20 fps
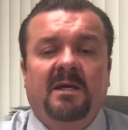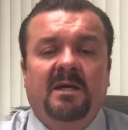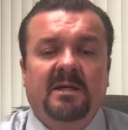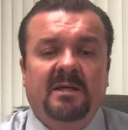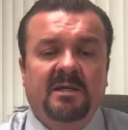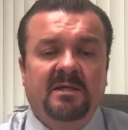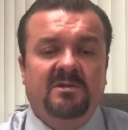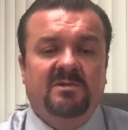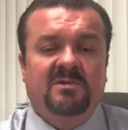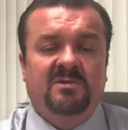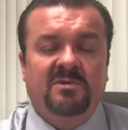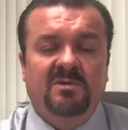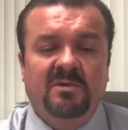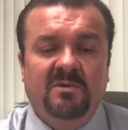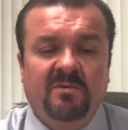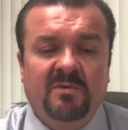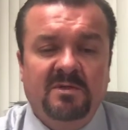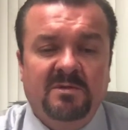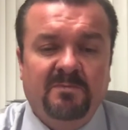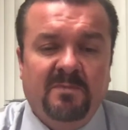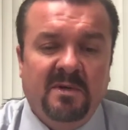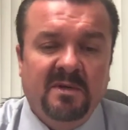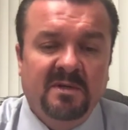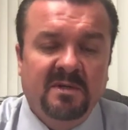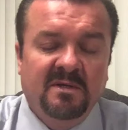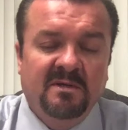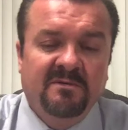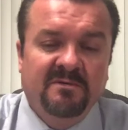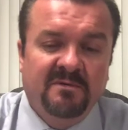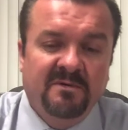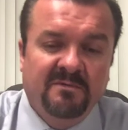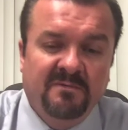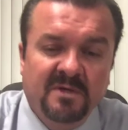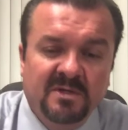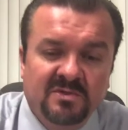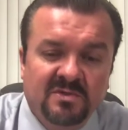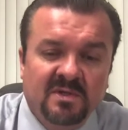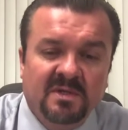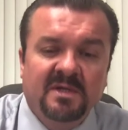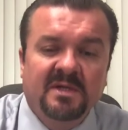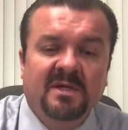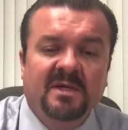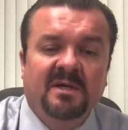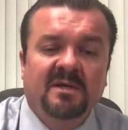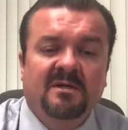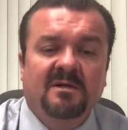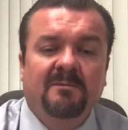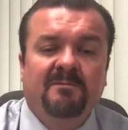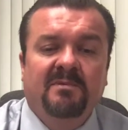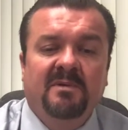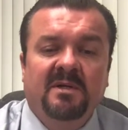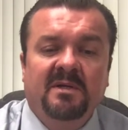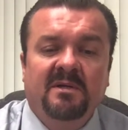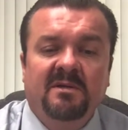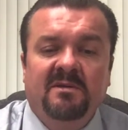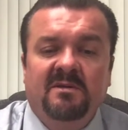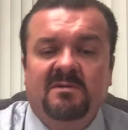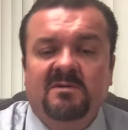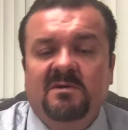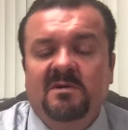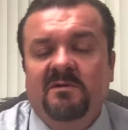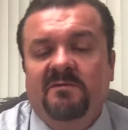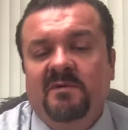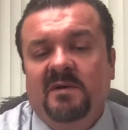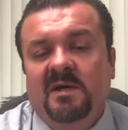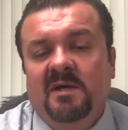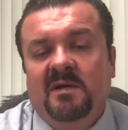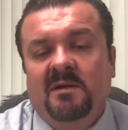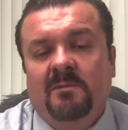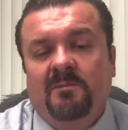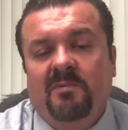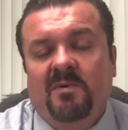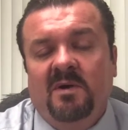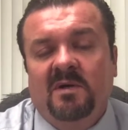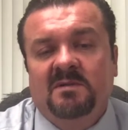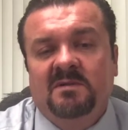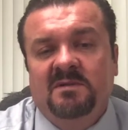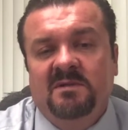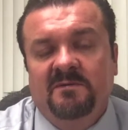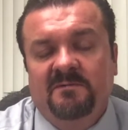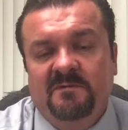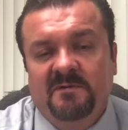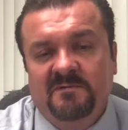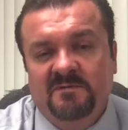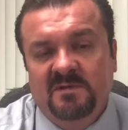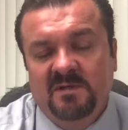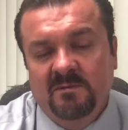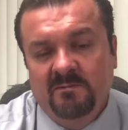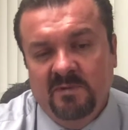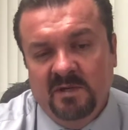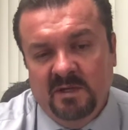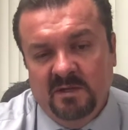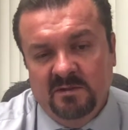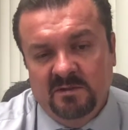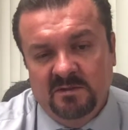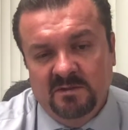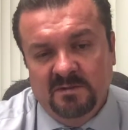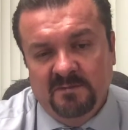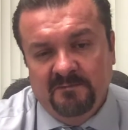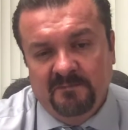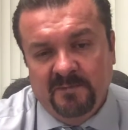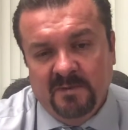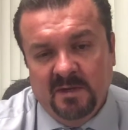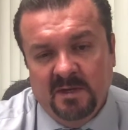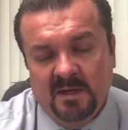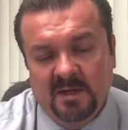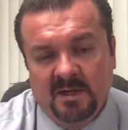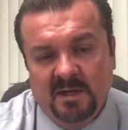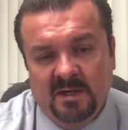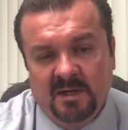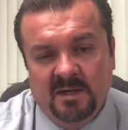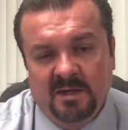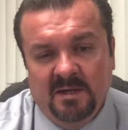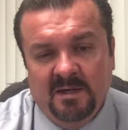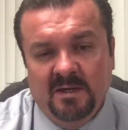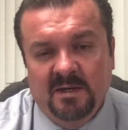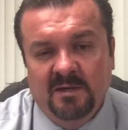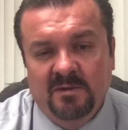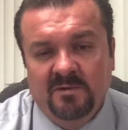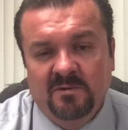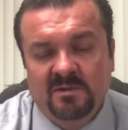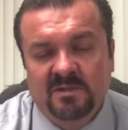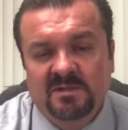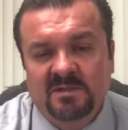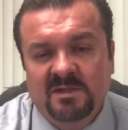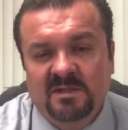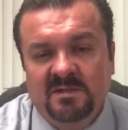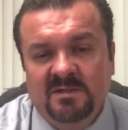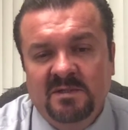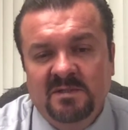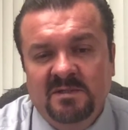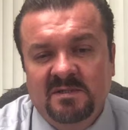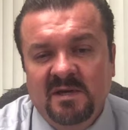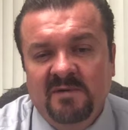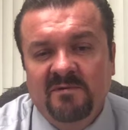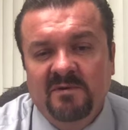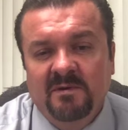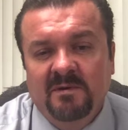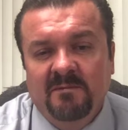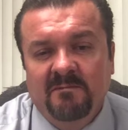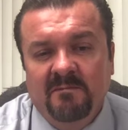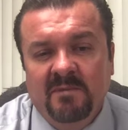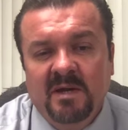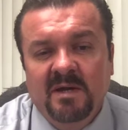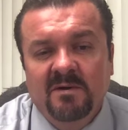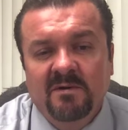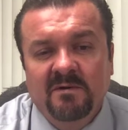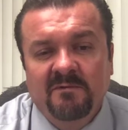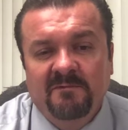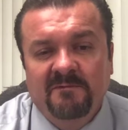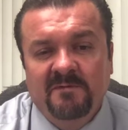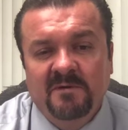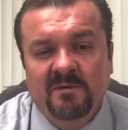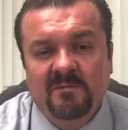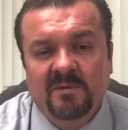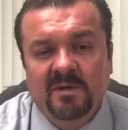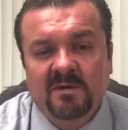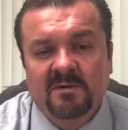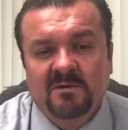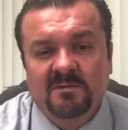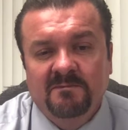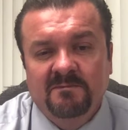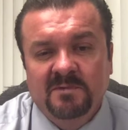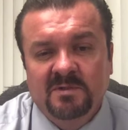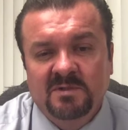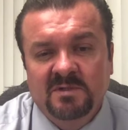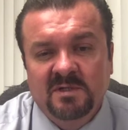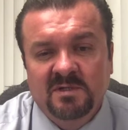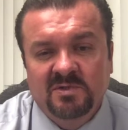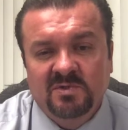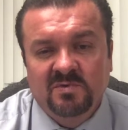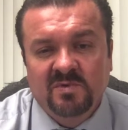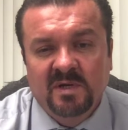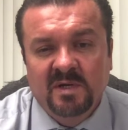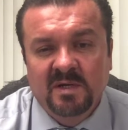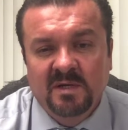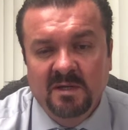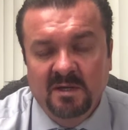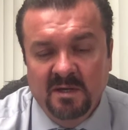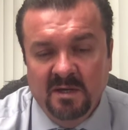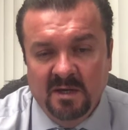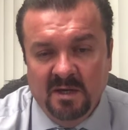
Each student responded individually and completed the survey in approximately 15 minutes. There were 67 male and female 6th grade